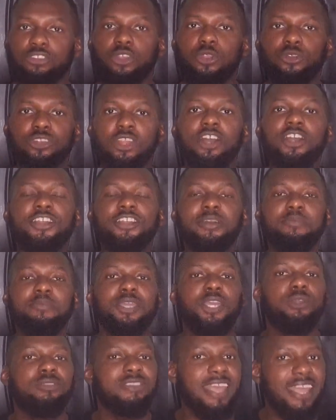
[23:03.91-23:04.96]
So you're not gonna
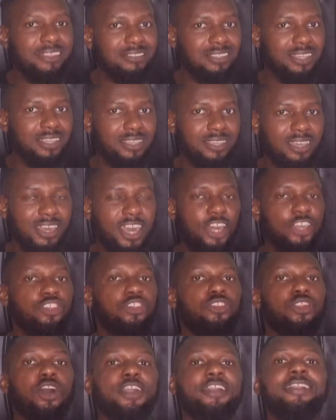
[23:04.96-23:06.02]
be authentic,
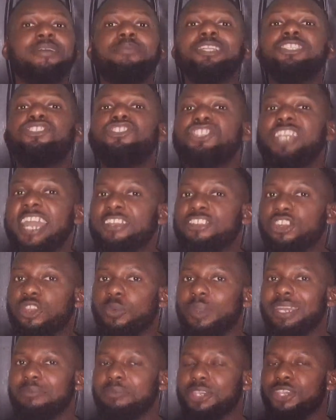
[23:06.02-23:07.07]
you're not gonna be
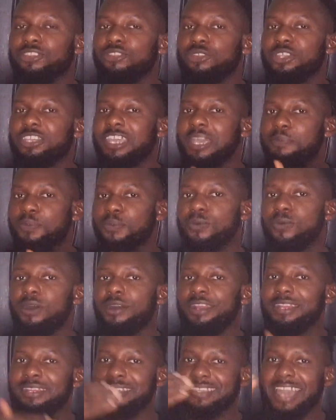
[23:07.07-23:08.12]
genuine, because you keep
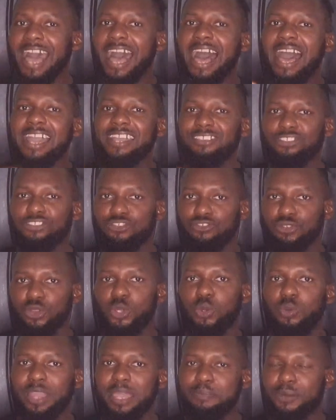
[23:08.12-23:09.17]
running guys
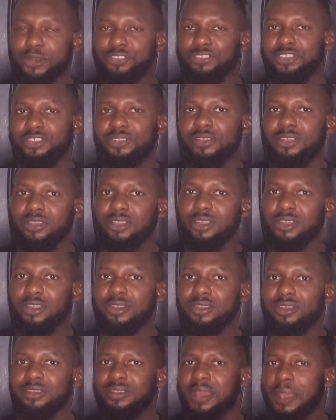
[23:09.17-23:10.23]
through a
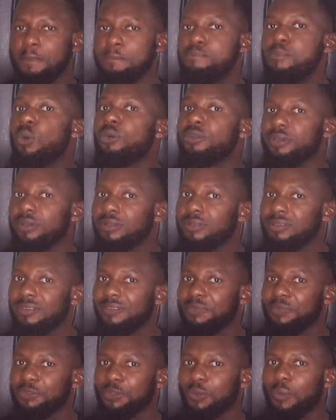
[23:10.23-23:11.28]
particular model.
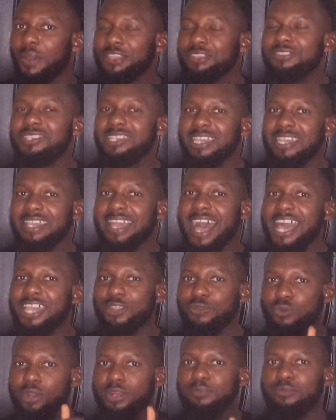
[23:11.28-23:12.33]
So when you see a guy,
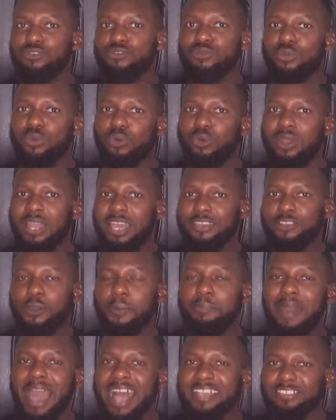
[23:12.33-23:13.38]
you're running through
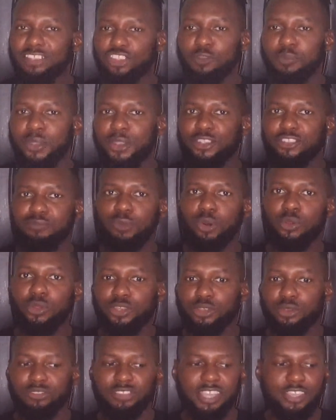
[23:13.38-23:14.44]
your past experience model,
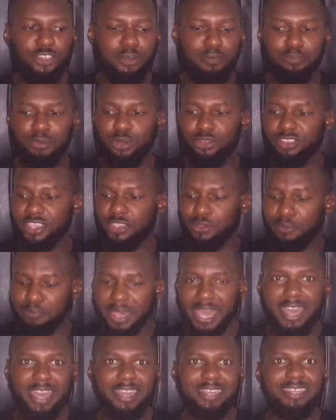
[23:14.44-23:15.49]
you take your book, take your
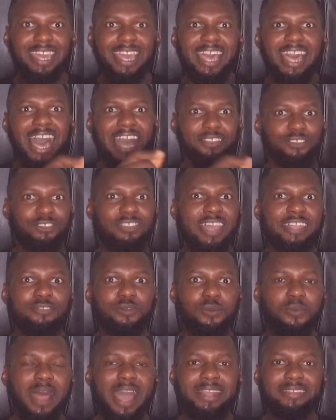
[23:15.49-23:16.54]
pen, and you start
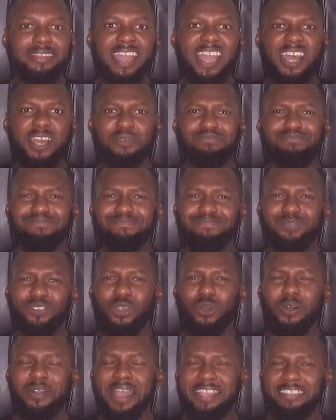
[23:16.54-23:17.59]
to write down,
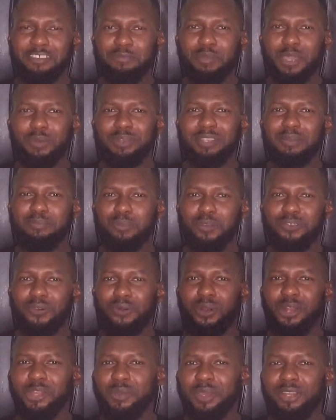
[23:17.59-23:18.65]
tall guys, I've been with them
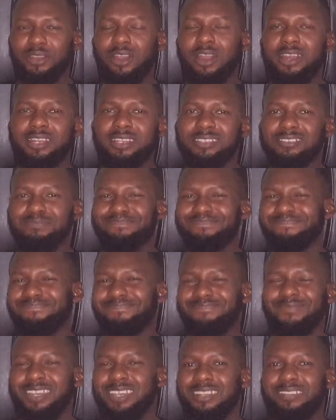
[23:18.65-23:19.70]
before, they were not honest,
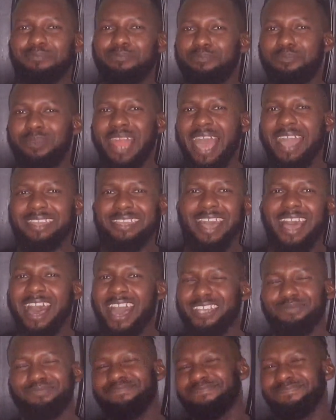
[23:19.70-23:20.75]
black
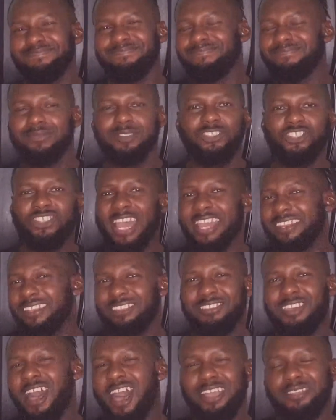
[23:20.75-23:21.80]
guys,
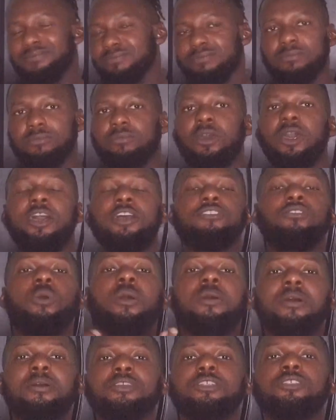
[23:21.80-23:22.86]
Chinese guys,
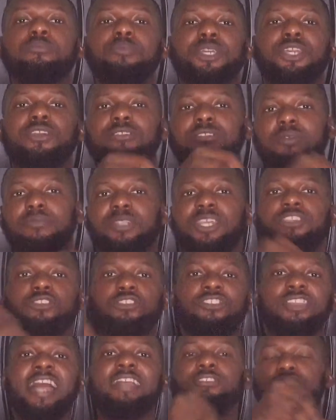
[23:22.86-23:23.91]
So because of this,
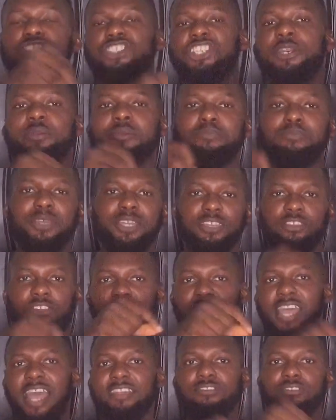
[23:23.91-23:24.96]
you start to cherry pick, you
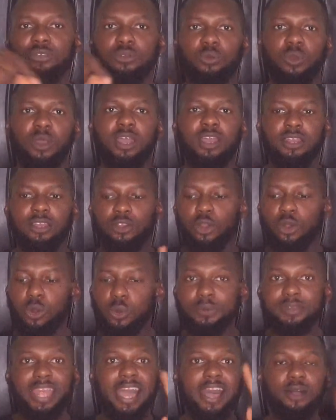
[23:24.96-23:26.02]
start to
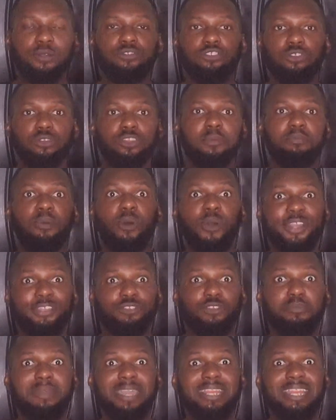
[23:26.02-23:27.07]
go down to the
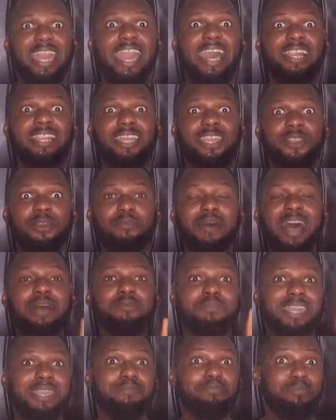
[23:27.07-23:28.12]
point we made earlier
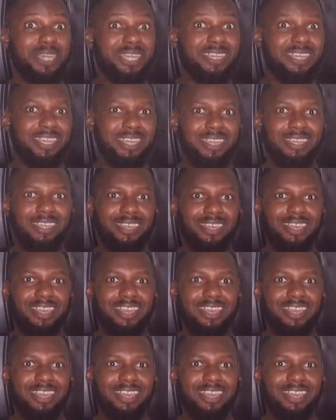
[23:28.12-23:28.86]
about being picky.